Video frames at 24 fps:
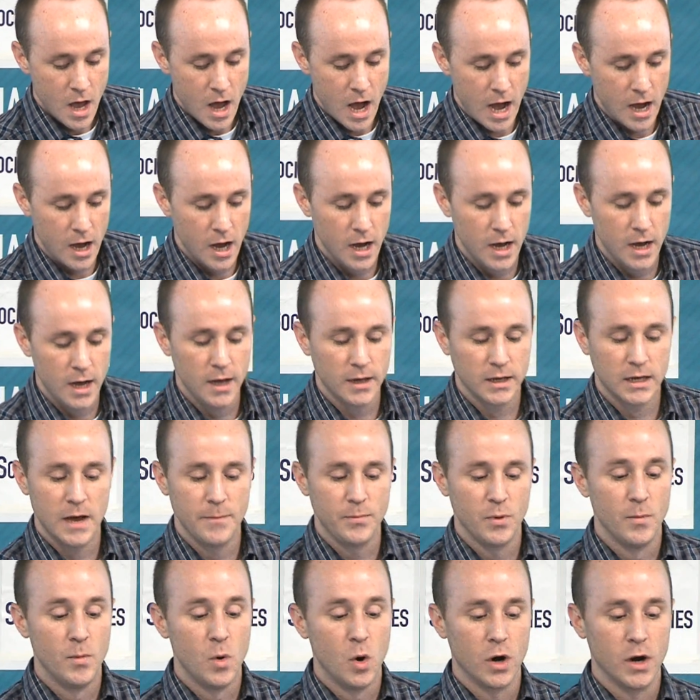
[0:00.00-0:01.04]
A
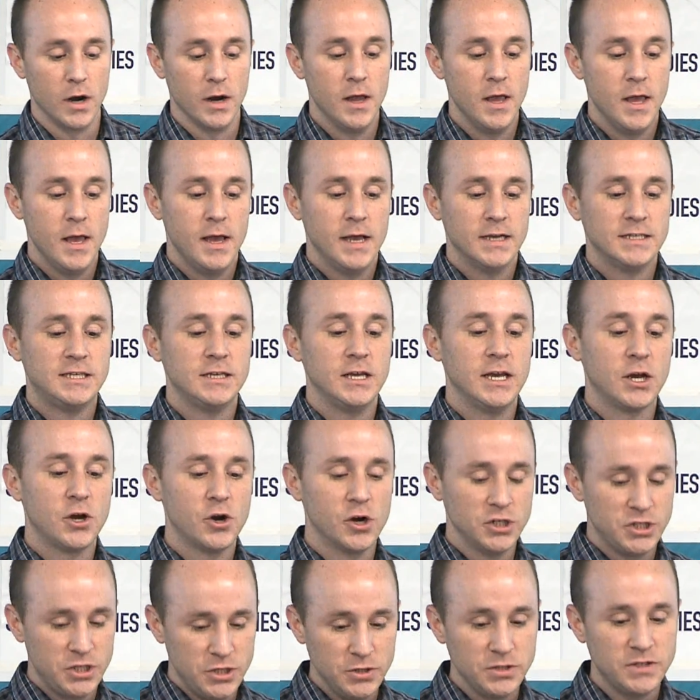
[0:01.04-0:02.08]
couple more.
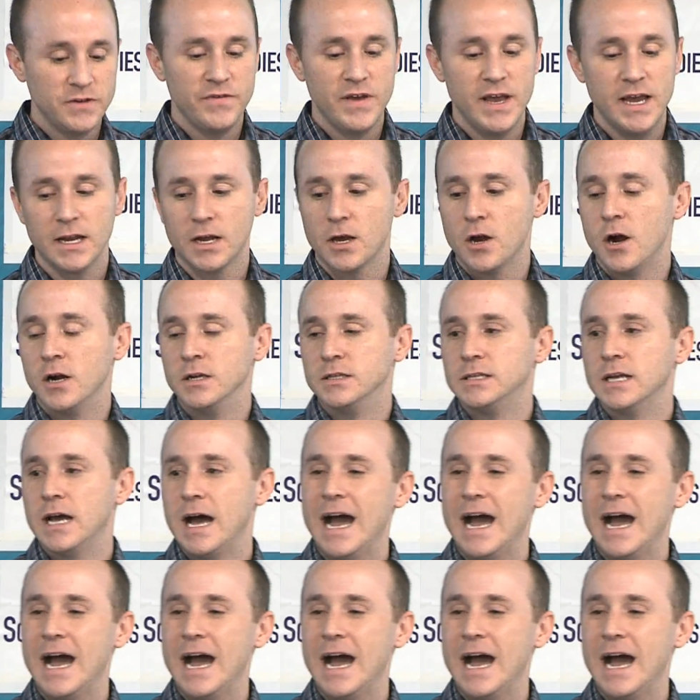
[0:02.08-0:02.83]
Encourage the use of hint cards.